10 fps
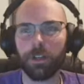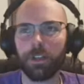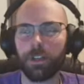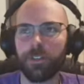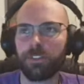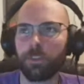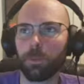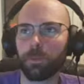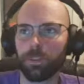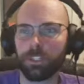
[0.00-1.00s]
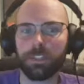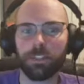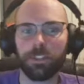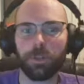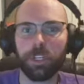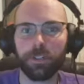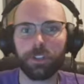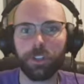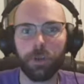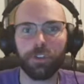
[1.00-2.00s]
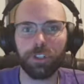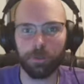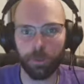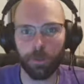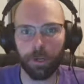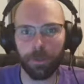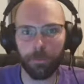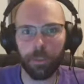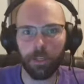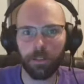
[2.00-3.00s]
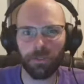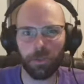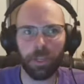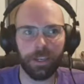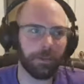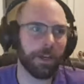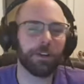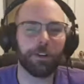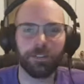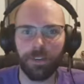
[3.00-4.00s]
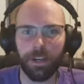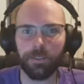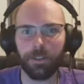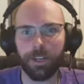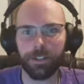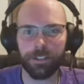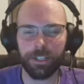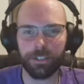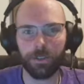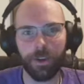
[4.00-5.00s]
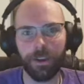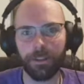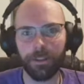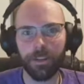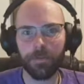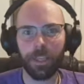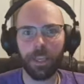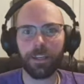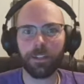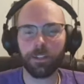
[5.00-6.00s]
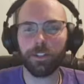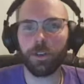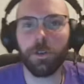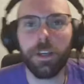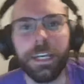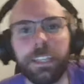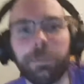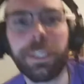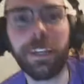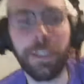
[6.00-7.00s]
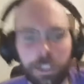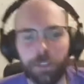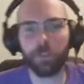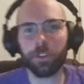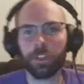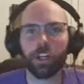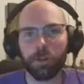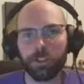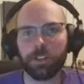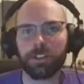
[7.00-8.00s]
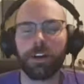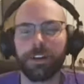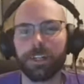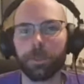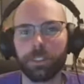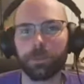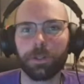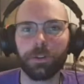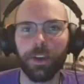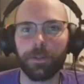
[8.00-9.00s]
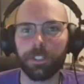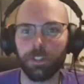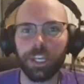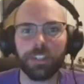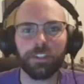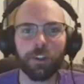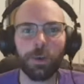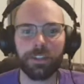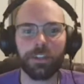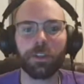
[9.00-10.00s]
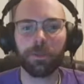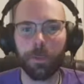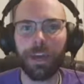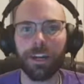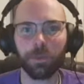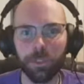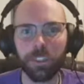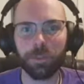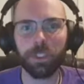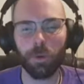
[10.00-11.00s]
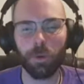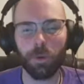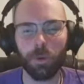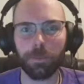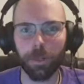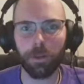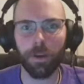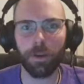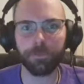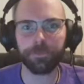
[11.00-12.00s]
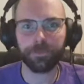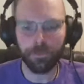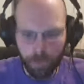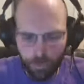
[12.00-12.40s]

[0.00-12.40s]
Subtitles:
if someone presents to you, here's a coaching program for, like, I don't know, $5,000 or $6,000. And, at the beginning, the coach starts talking about the program and you're getting so excited. You're like, man, I really, really want to do that program.